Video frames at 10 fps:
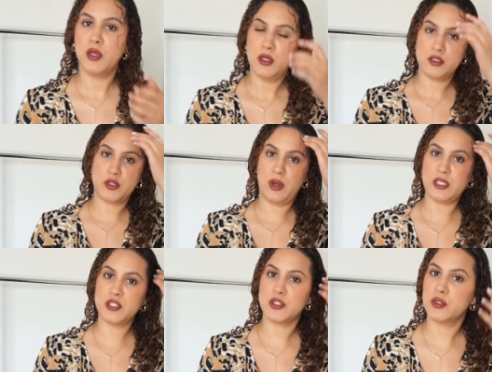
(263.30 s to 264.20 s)
So I
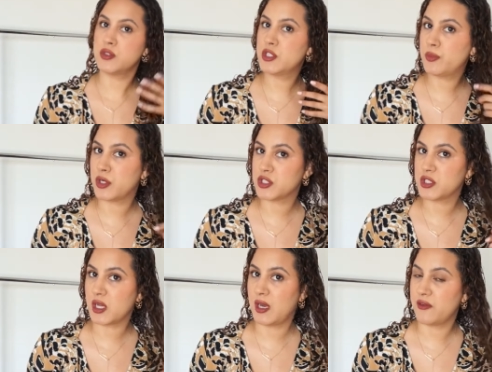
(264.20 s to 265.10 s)
just used a brush
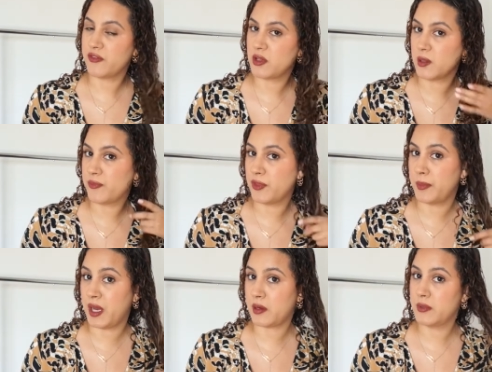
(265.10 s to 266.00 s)
to kind of clump the
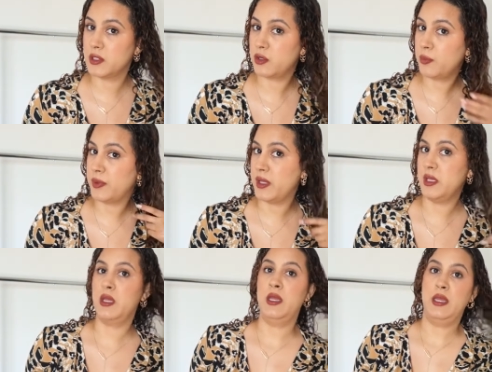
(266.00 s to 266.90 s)
bottom a little
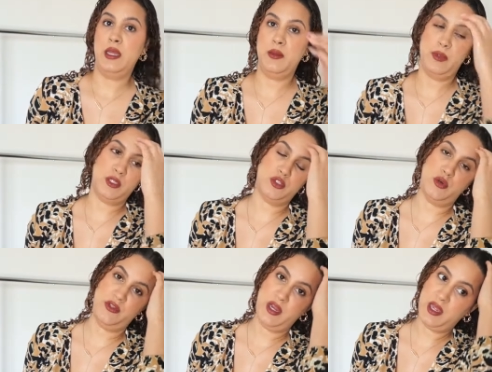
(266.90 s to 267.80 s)
bit and make
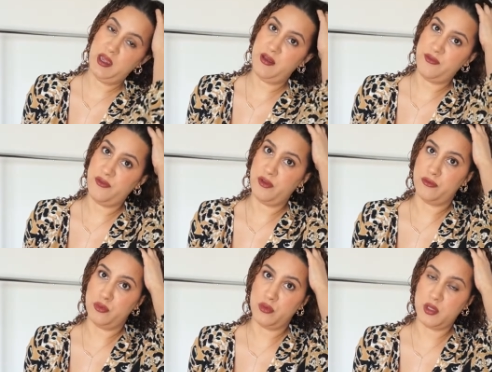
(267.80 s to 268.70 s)
sure that I have the
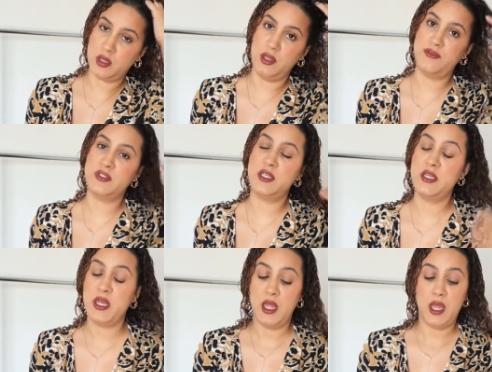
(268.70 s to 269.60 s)
roots
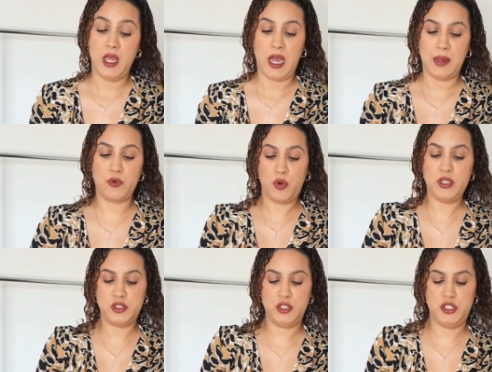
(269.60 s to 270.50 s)
lifted. I'm
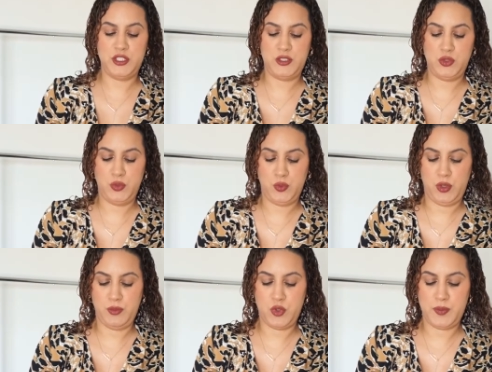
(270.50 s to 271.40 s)
going to just do
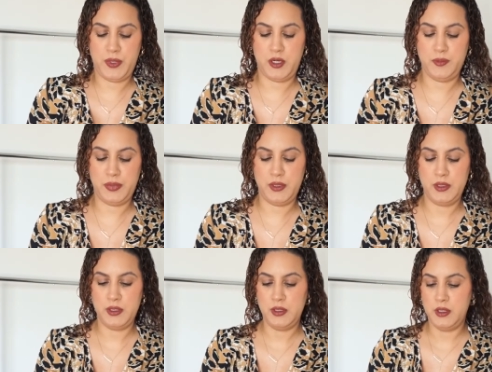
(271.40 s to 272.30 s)
one more pump,
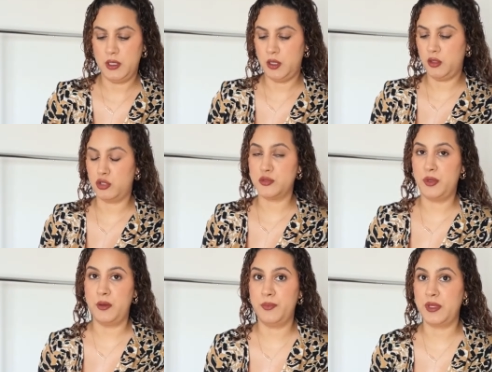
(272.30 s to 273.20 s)
a large
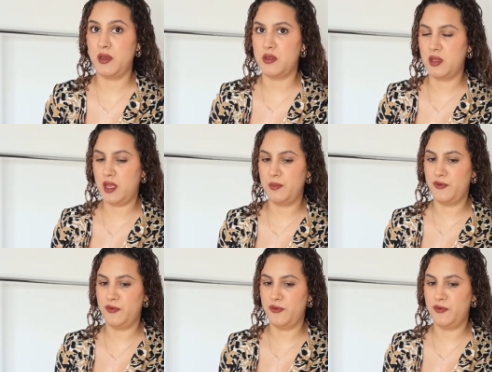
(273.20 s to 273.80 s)
pump, because I am